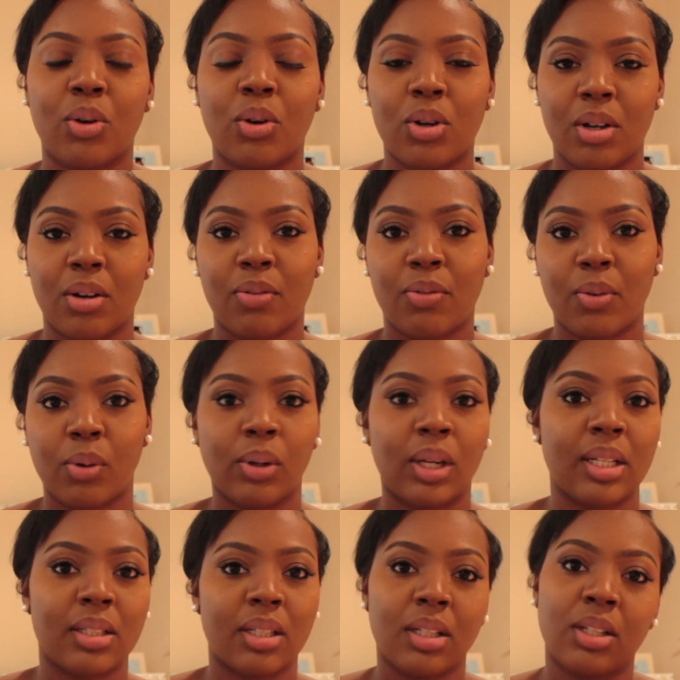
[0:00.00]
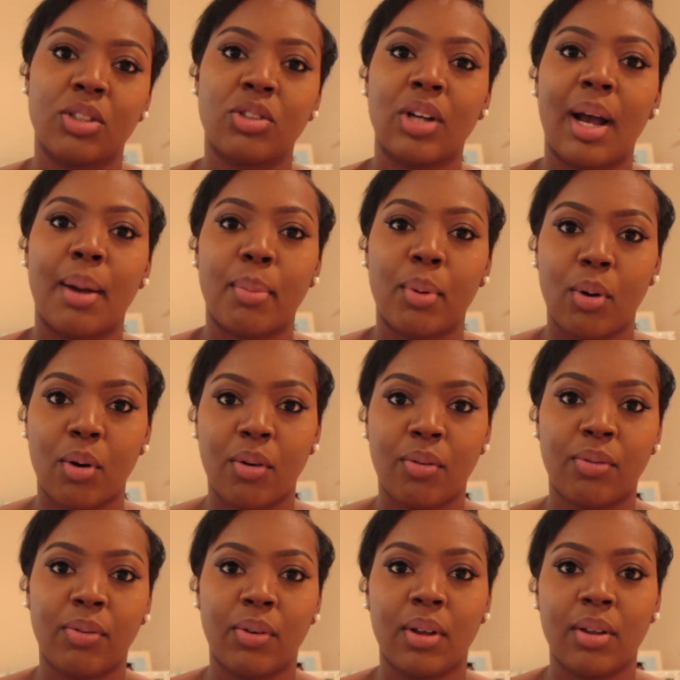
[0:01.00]
not going to fall into the trap
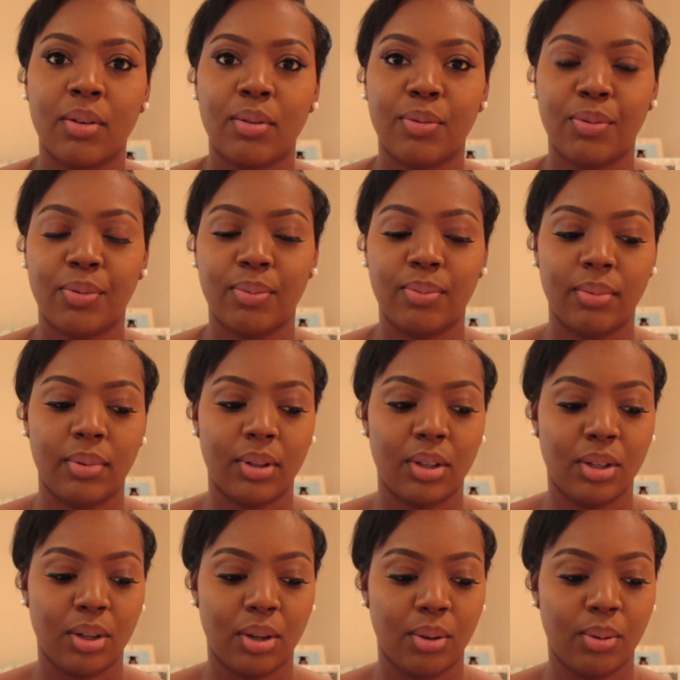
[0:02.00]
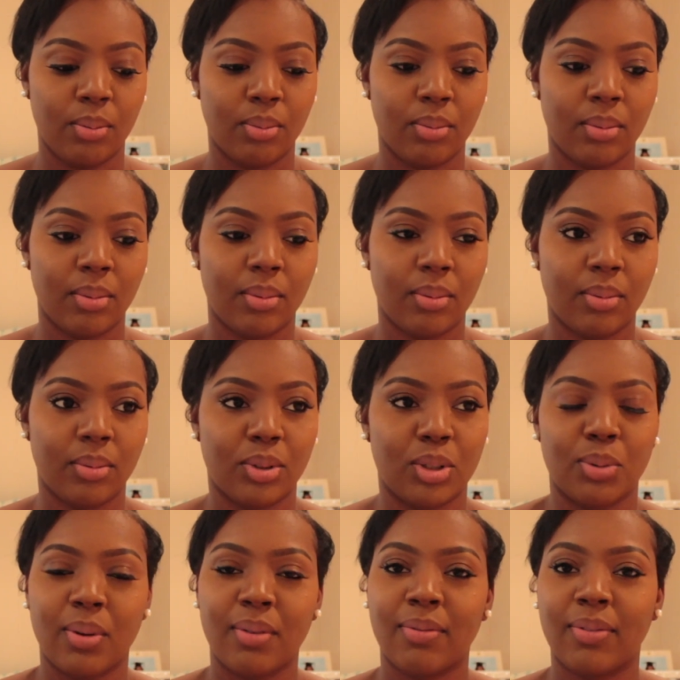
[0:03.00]
of, you know,
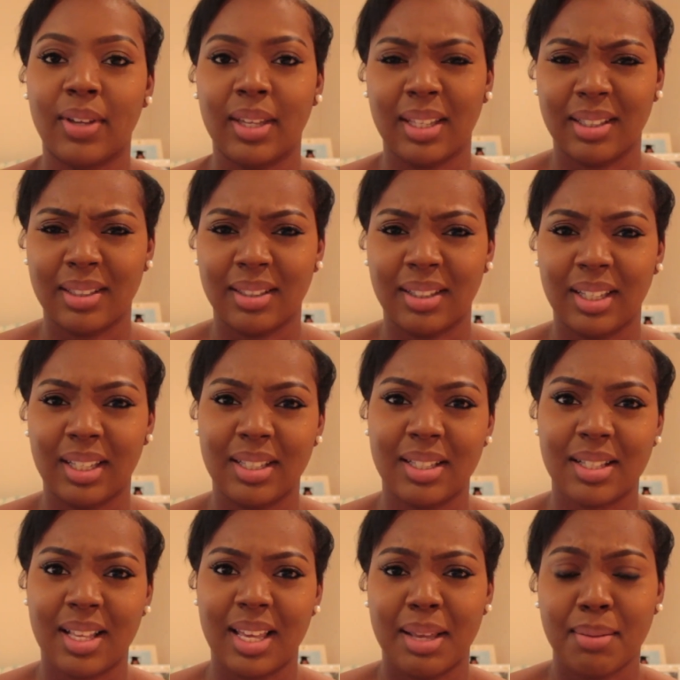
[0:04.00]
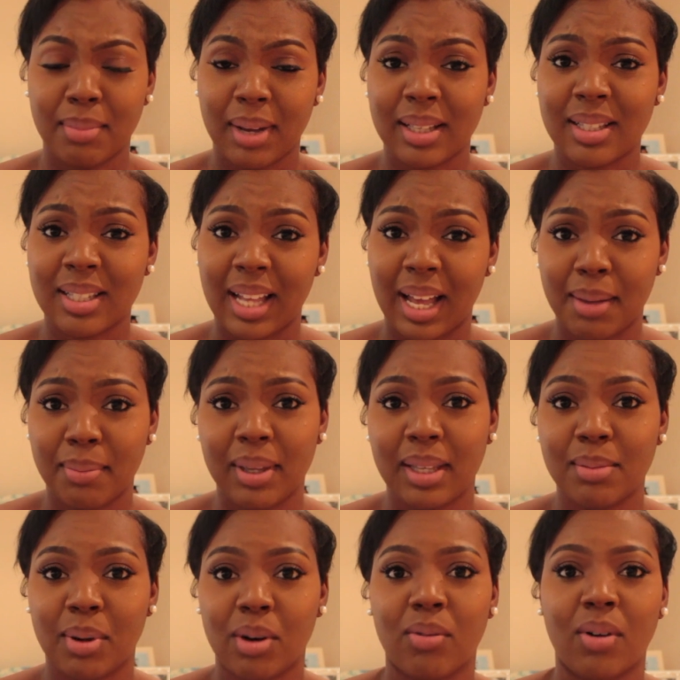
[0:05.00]
doing things in man's
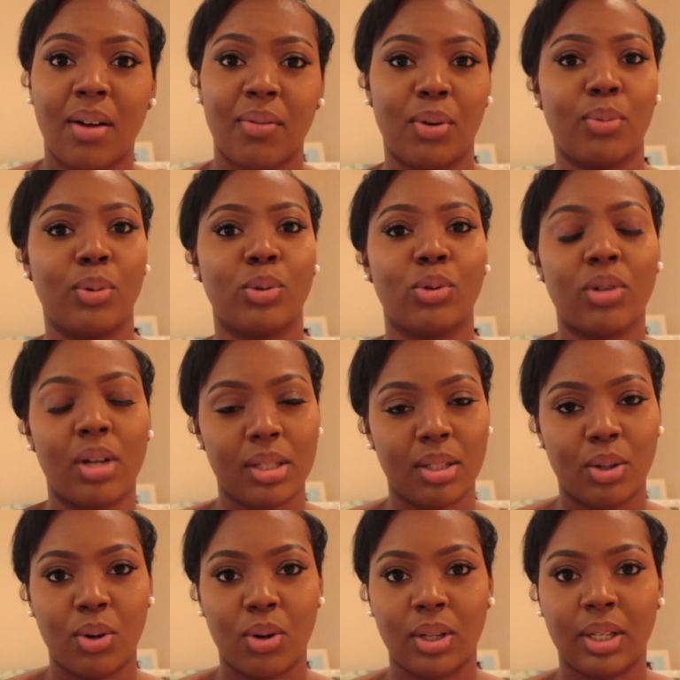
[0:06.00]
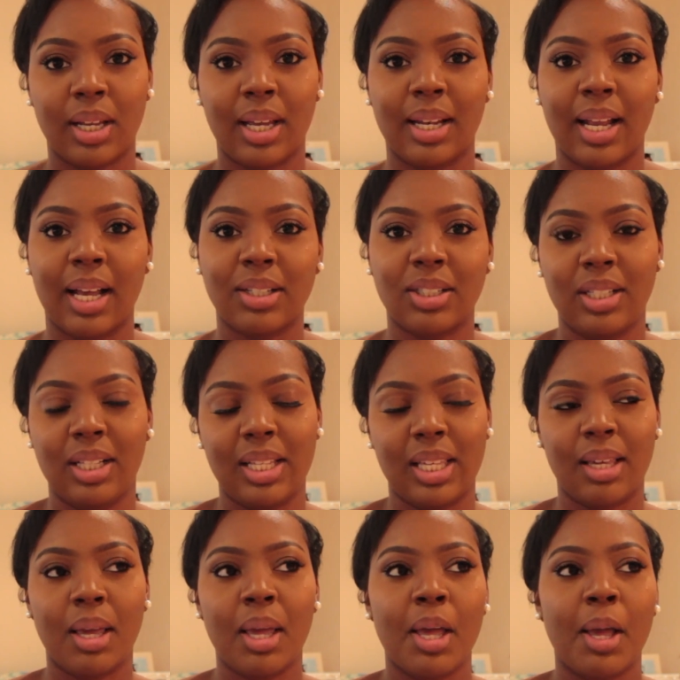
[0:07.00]
timing, but rather we'll trust God and
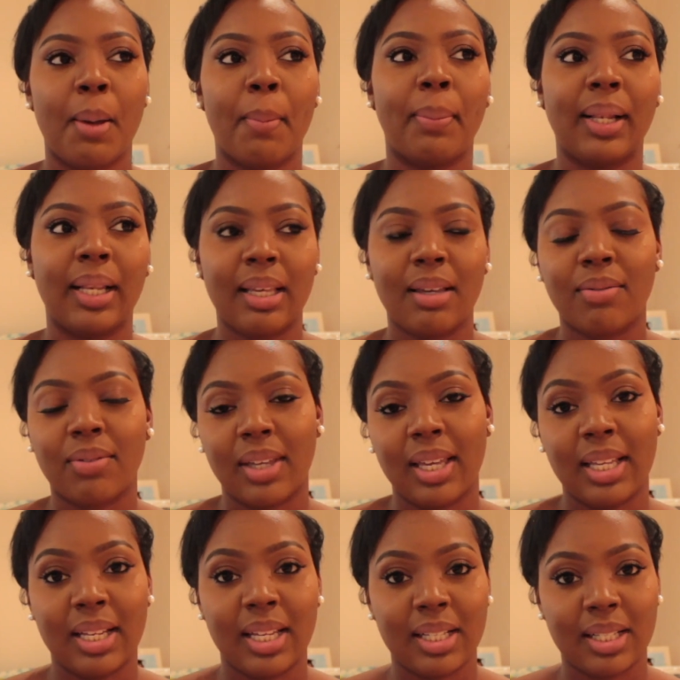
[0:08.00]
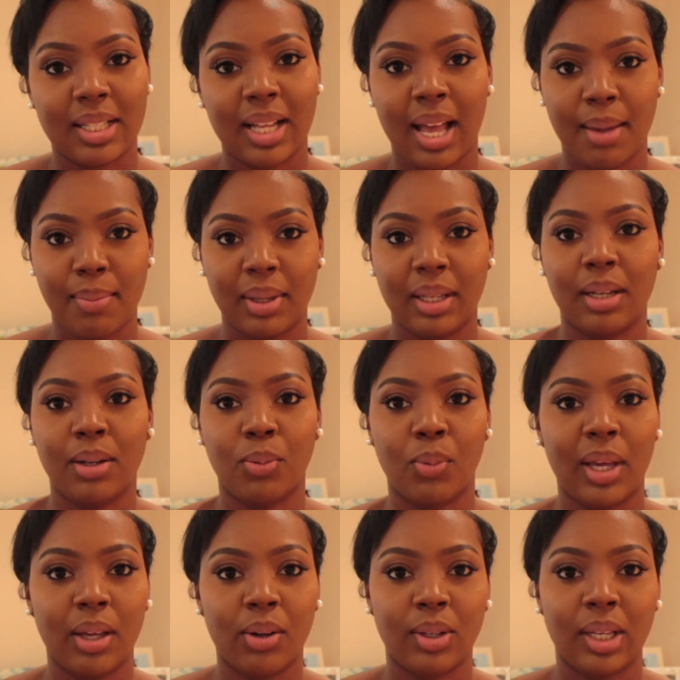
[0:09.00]
actually believe in his timing and
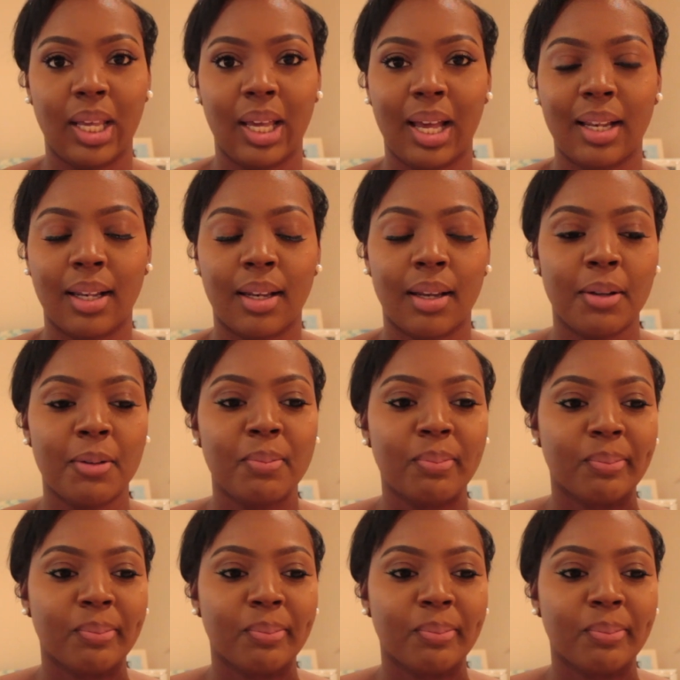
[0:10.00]
wait on it. And